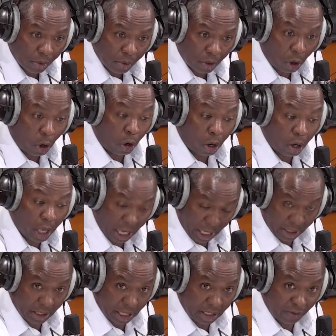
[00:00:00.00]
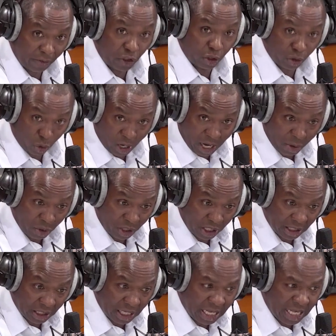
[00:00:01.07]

division to counties,